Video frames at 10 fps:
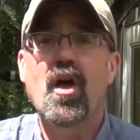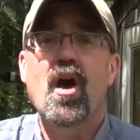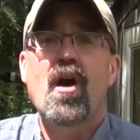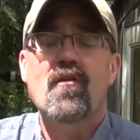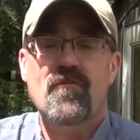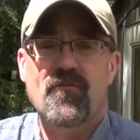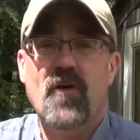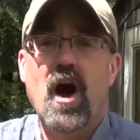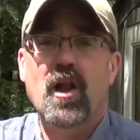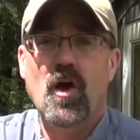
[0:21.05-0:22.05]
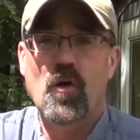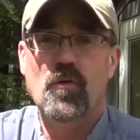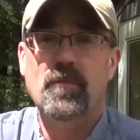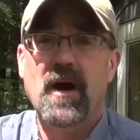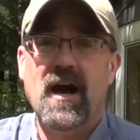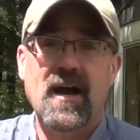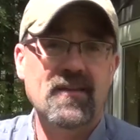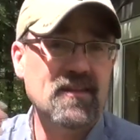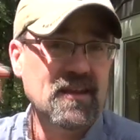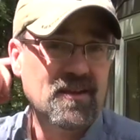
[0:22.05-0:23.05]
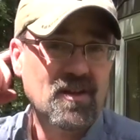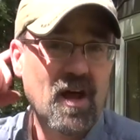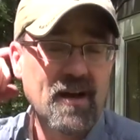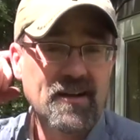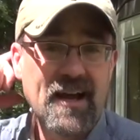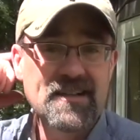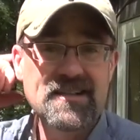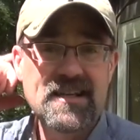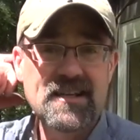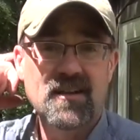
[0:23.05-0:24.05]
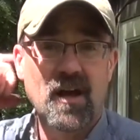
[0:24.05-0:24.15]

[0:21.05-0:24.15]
followed by the Glock 19,